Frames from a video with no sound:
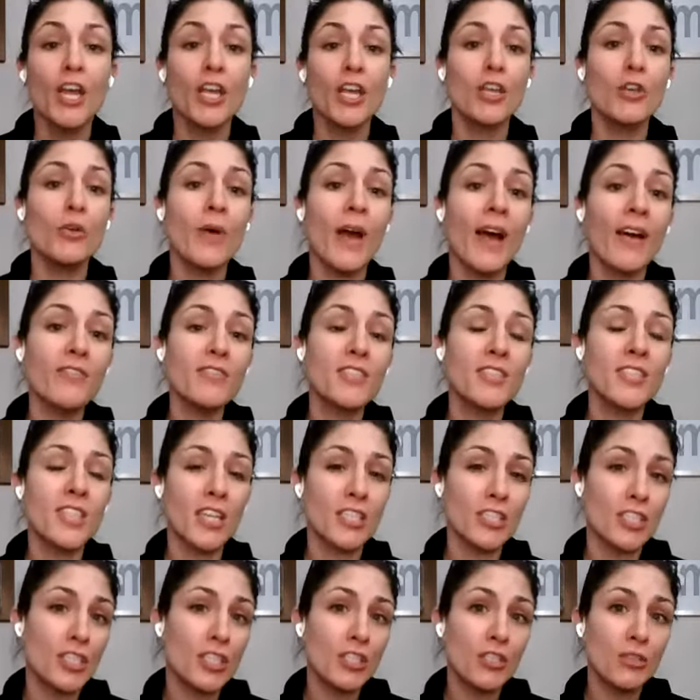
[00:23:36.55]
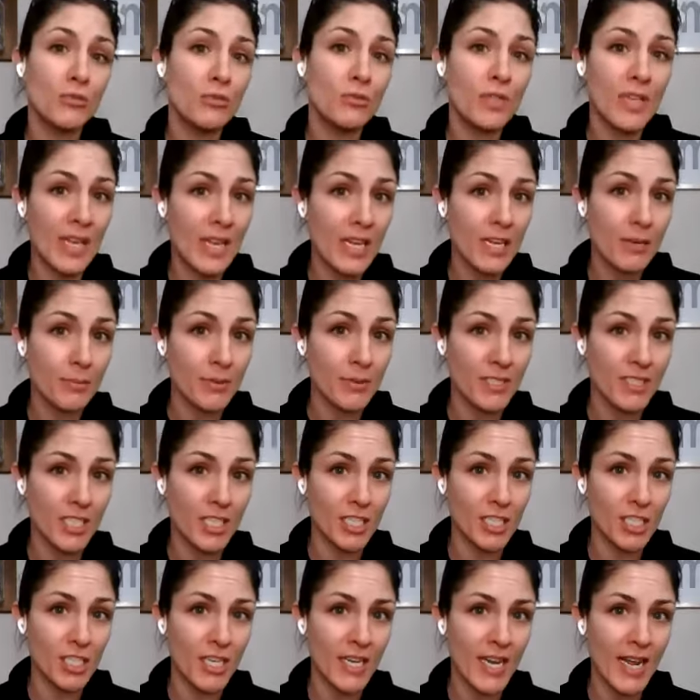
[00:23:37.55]
You have such a unique
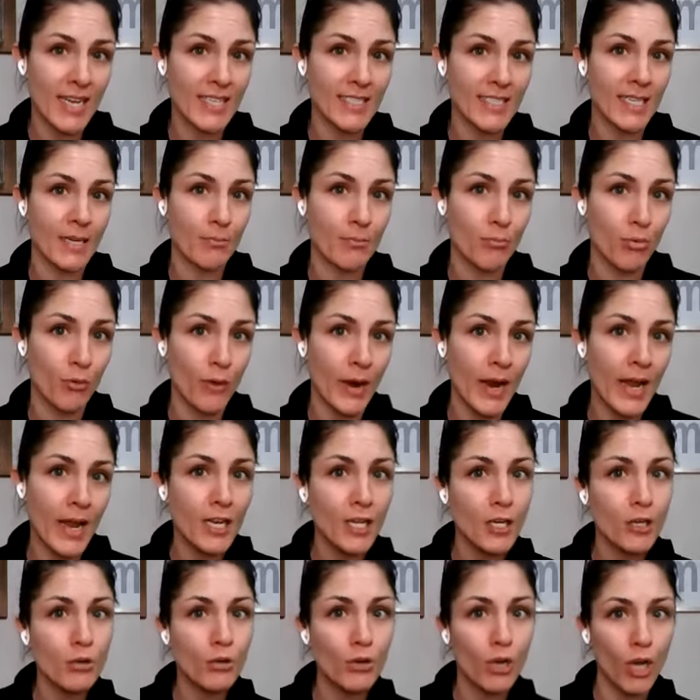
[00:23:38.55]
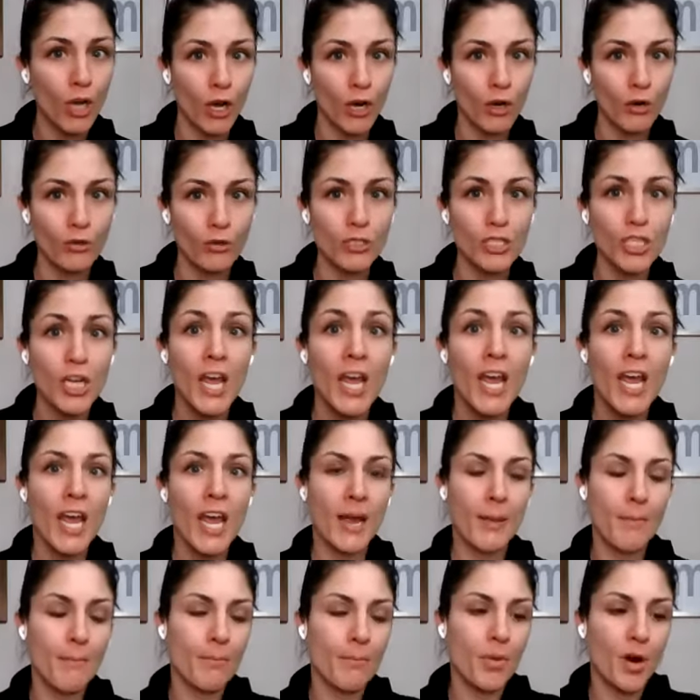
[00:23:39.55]
position as a brand new coach
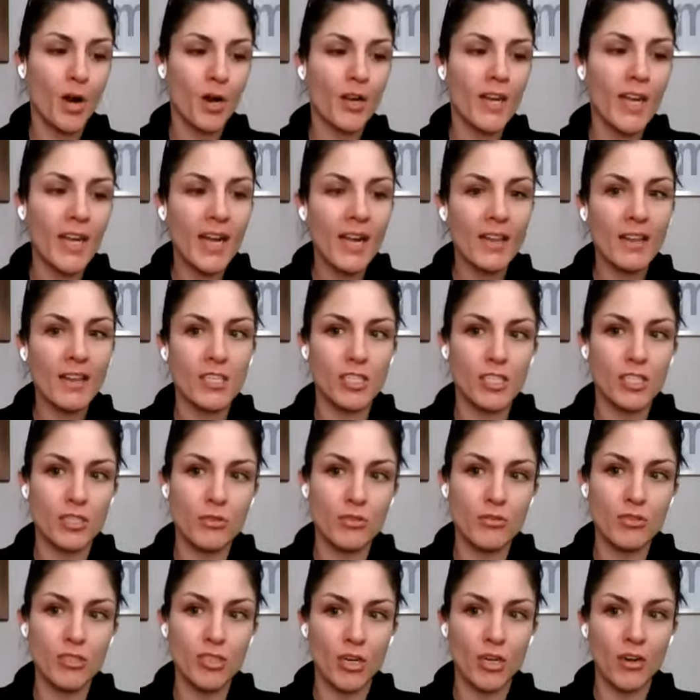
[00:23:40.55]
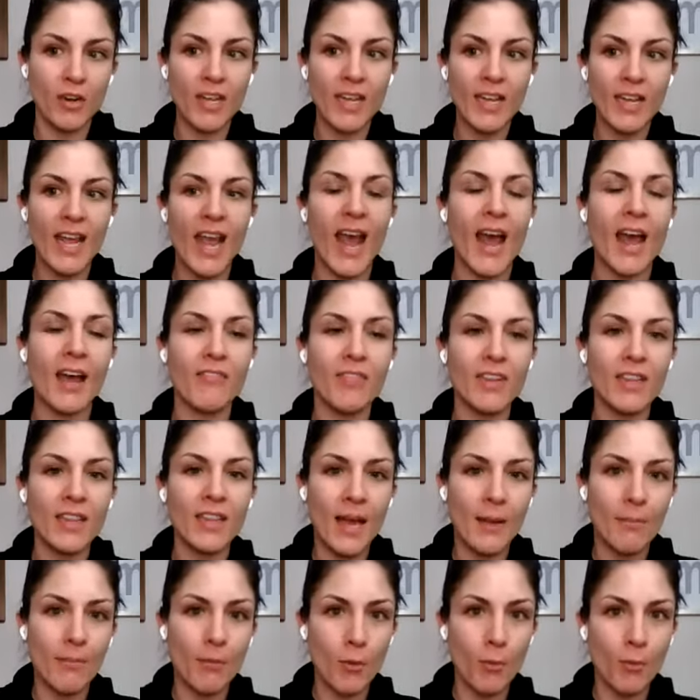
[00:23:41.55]
embarking on this new journey and having
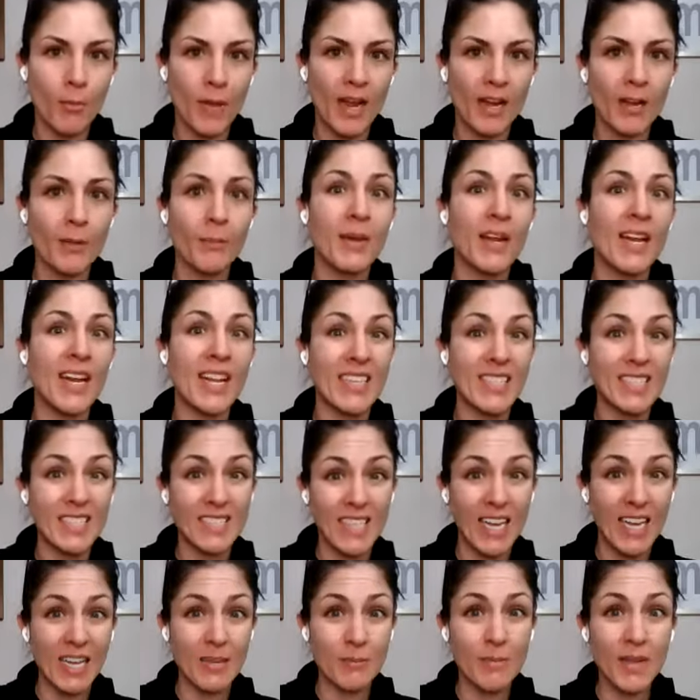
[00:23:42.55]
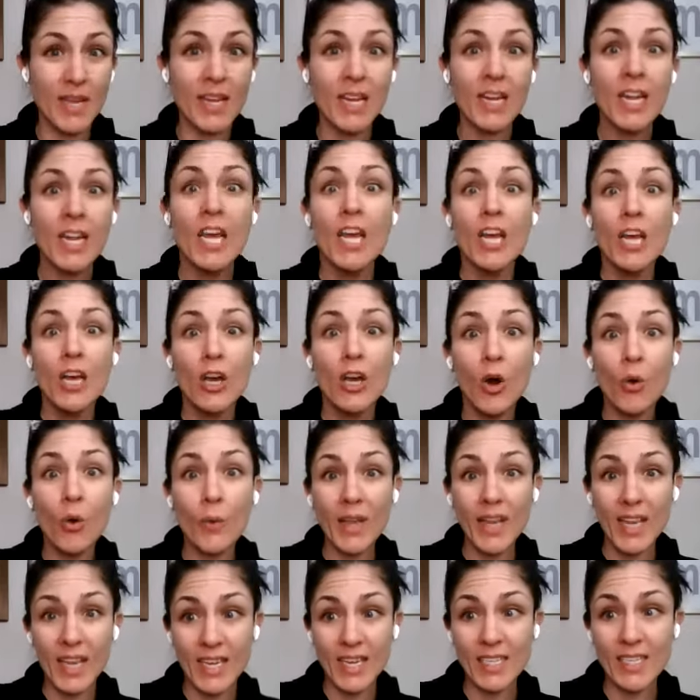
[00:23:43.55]
that momentum and excitement
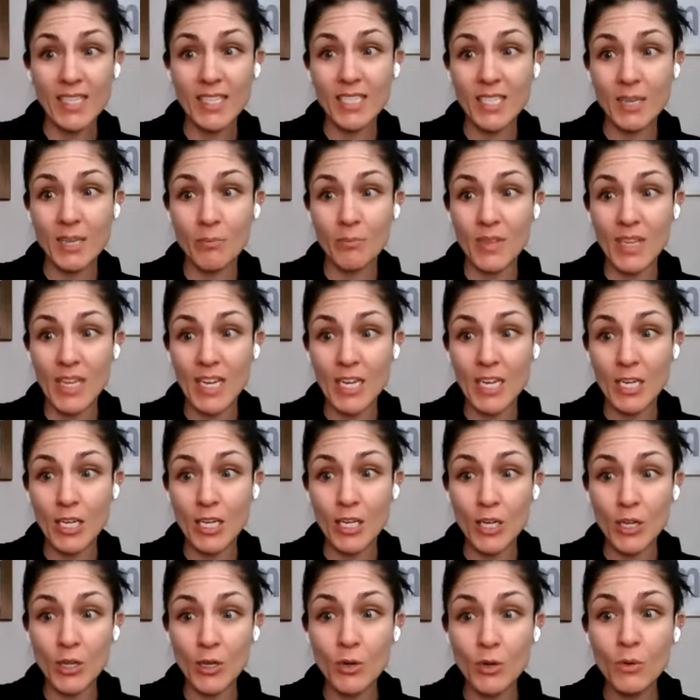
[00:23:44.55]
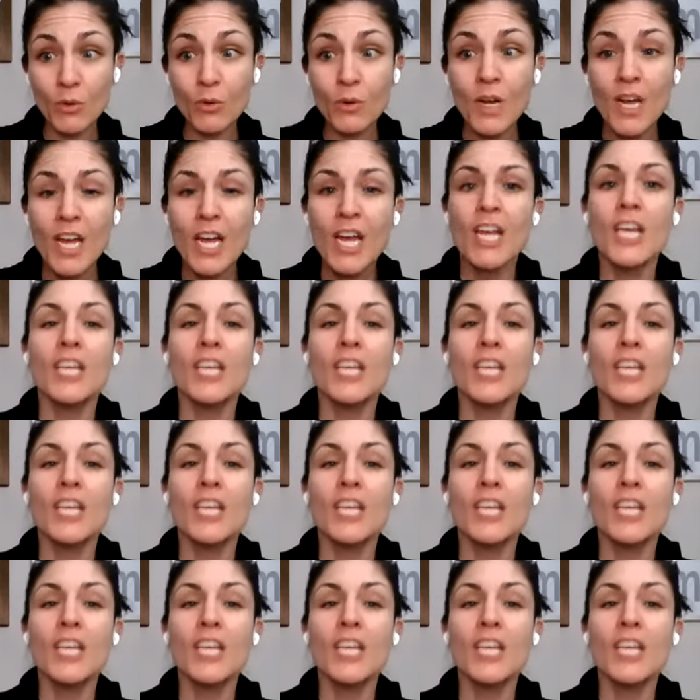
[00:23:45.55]
going into something new.